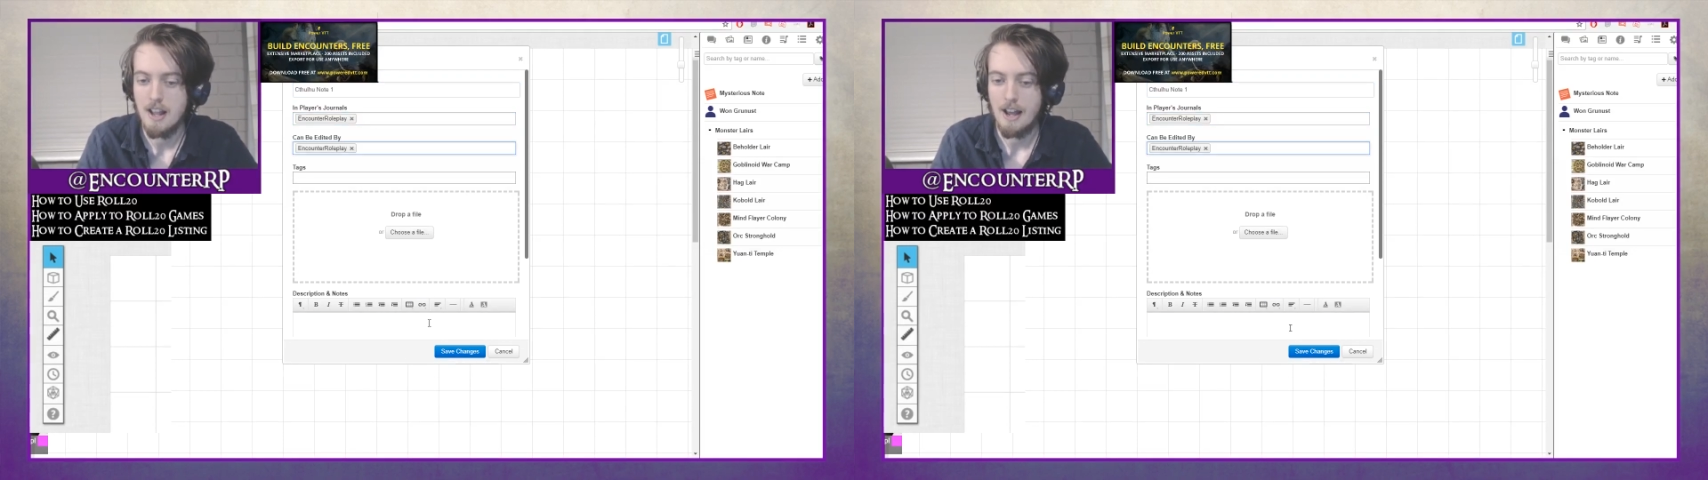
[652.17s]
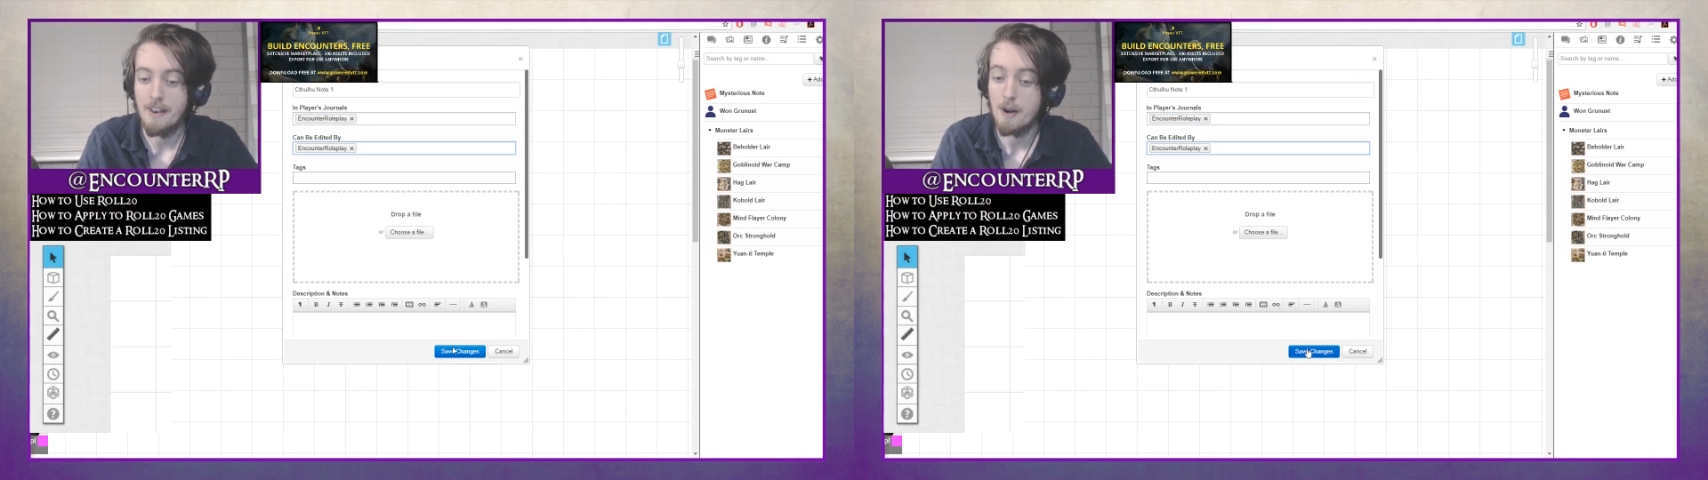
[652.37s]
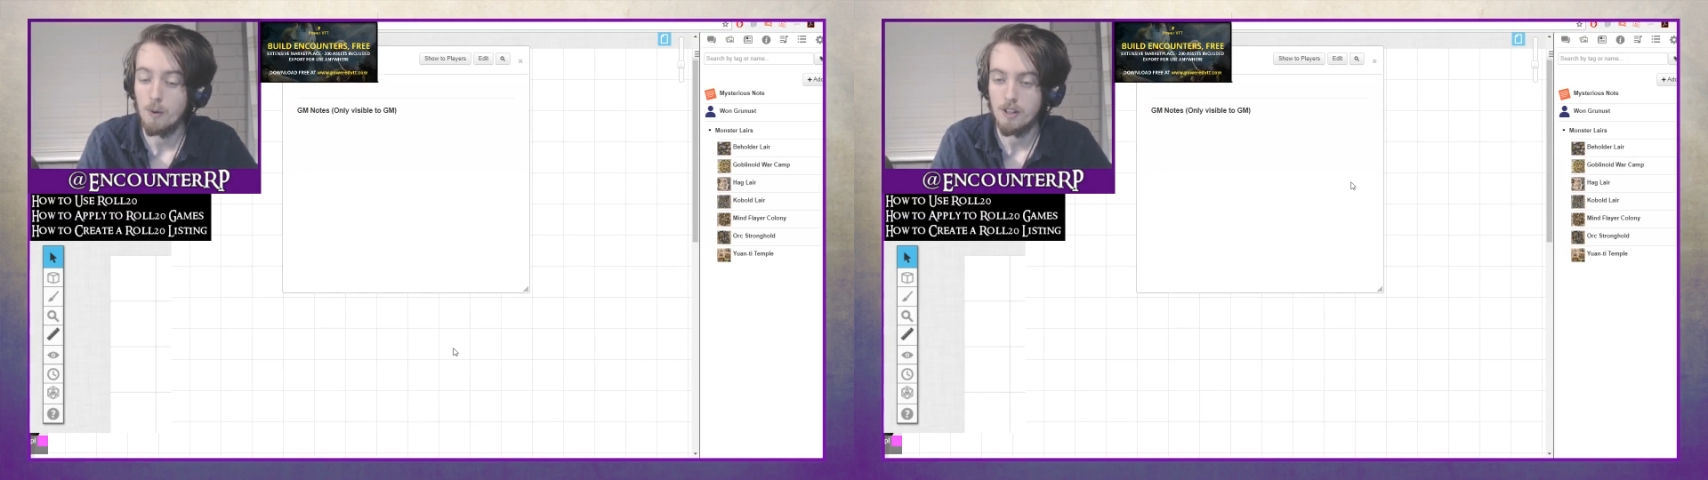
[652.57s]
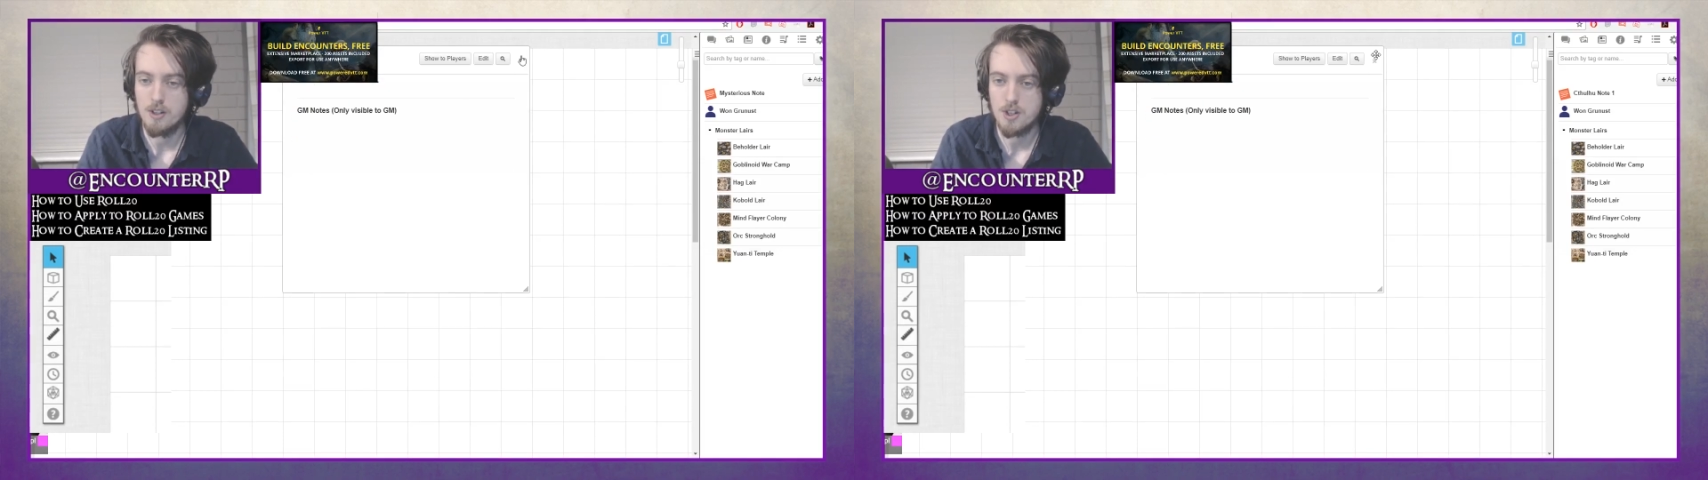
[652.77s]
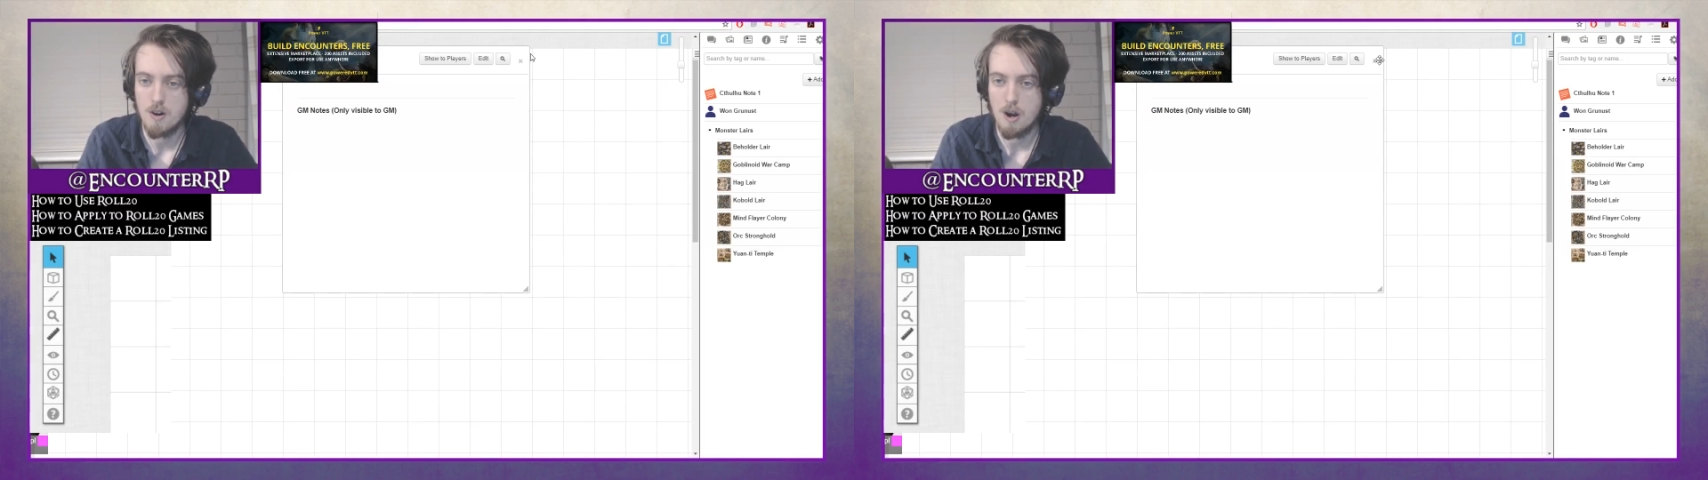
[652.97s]
And that will then
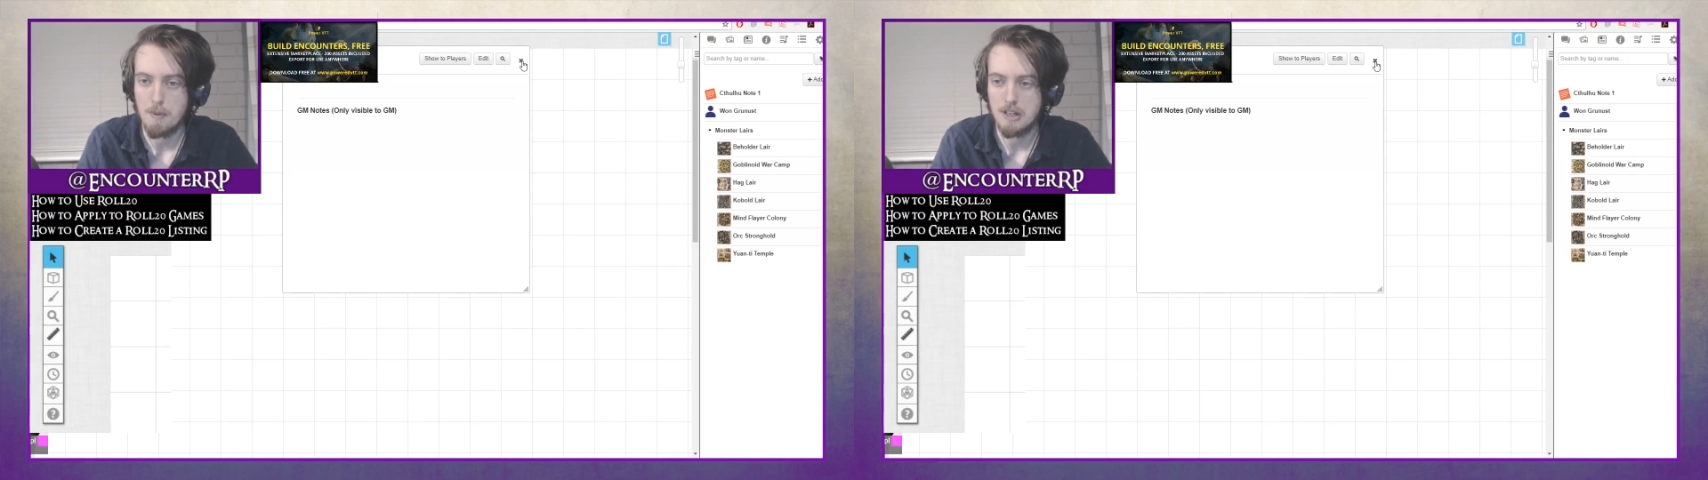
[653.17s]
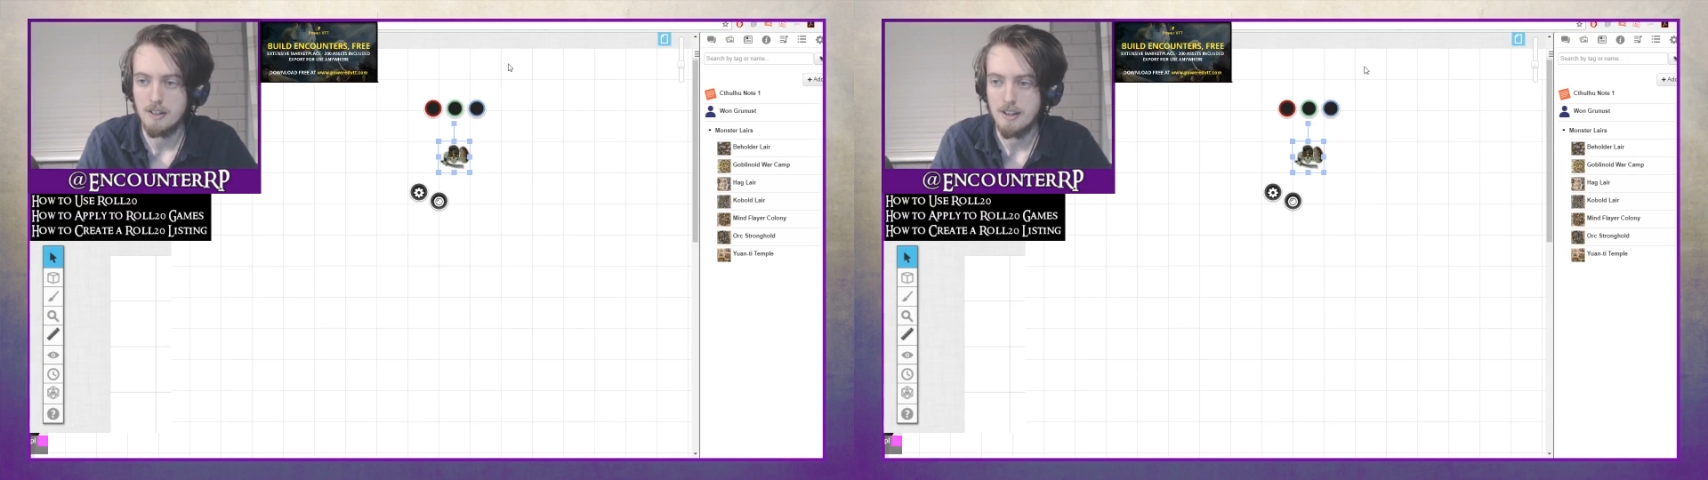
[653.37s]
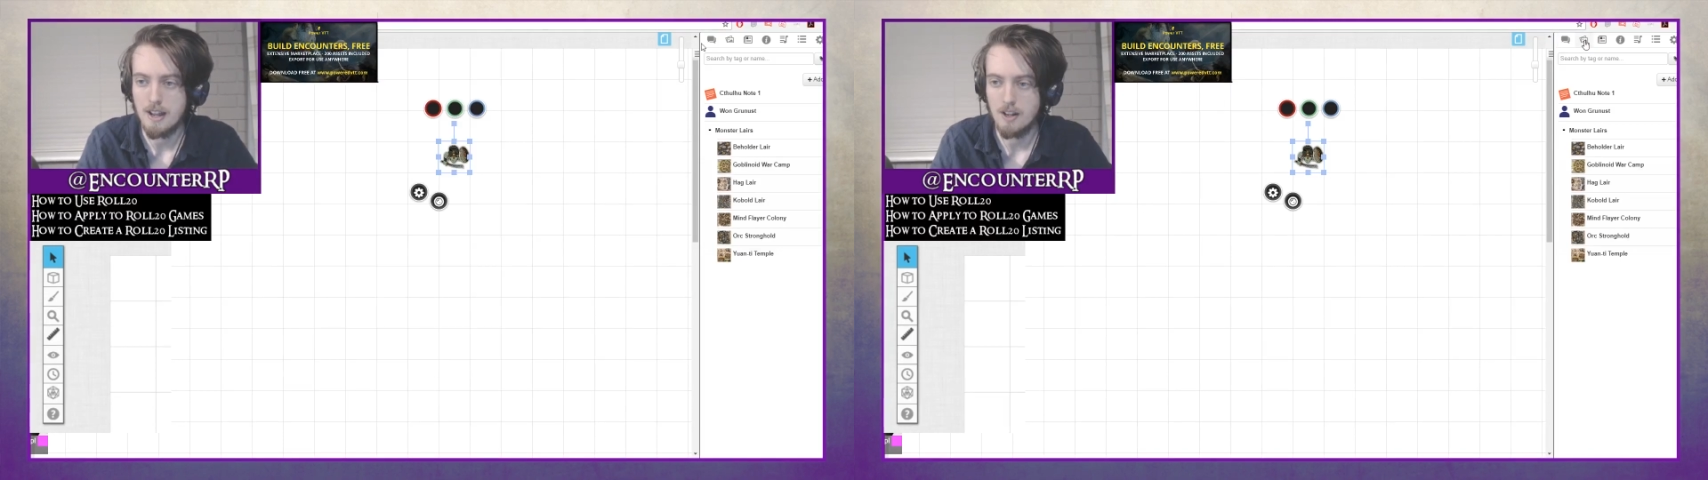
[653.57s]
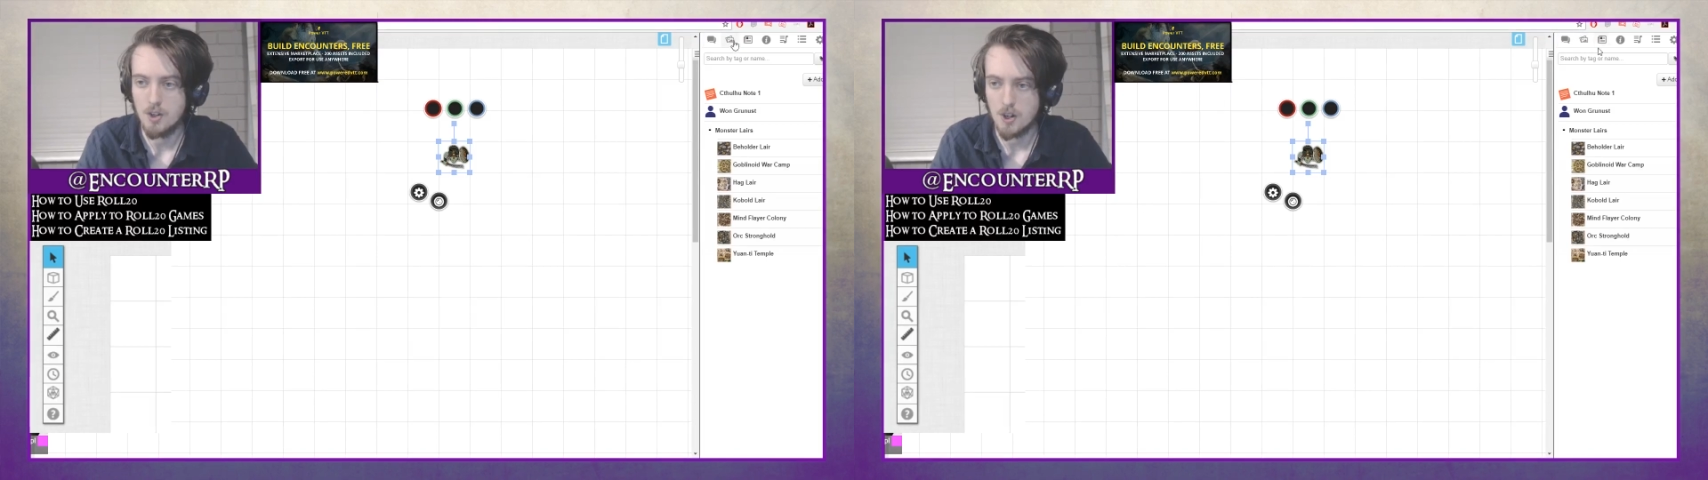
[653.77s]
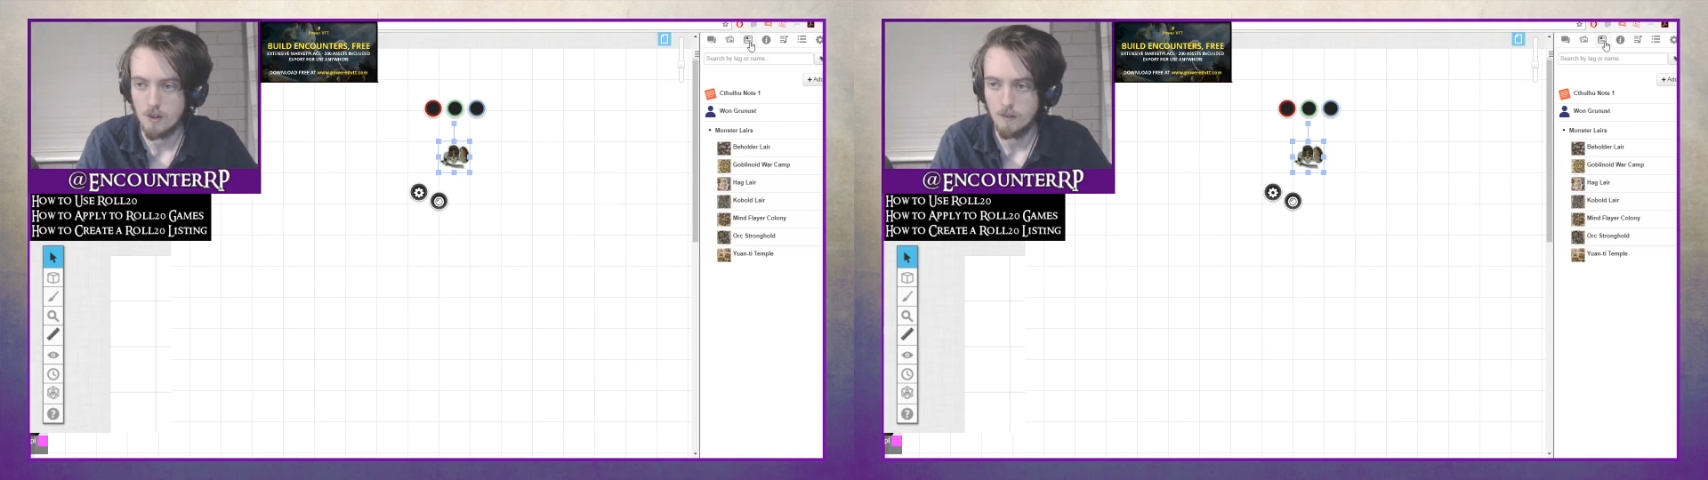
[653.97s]
show up in their
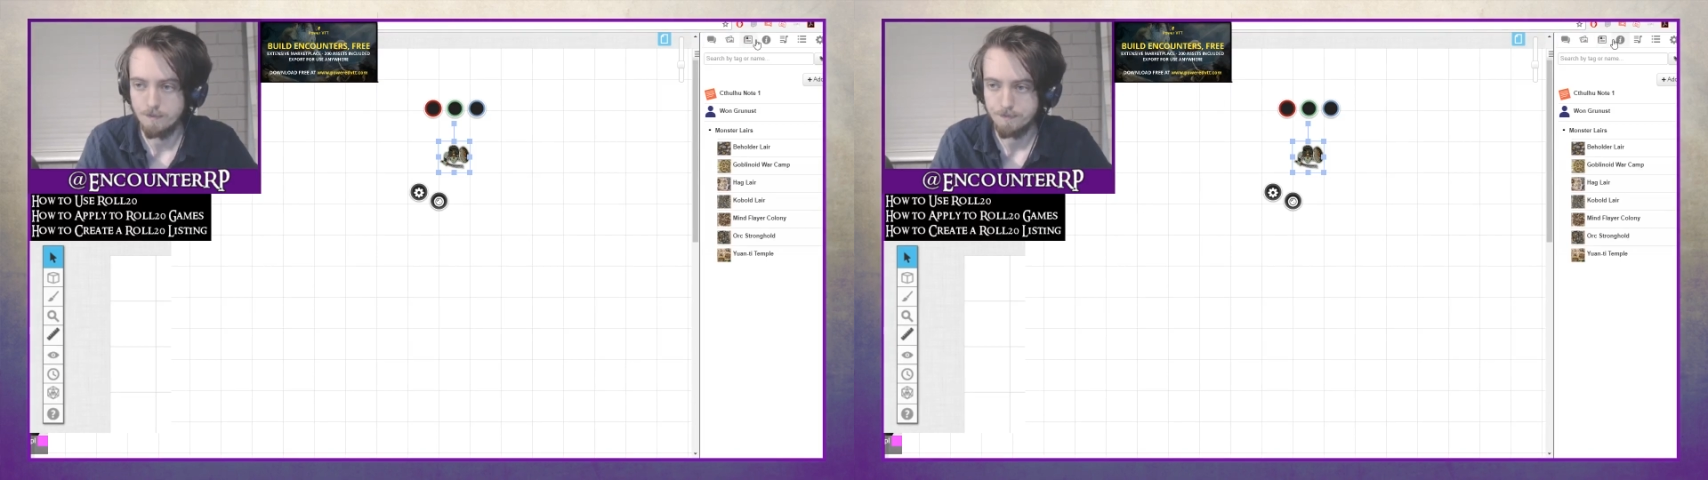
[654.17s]
journal.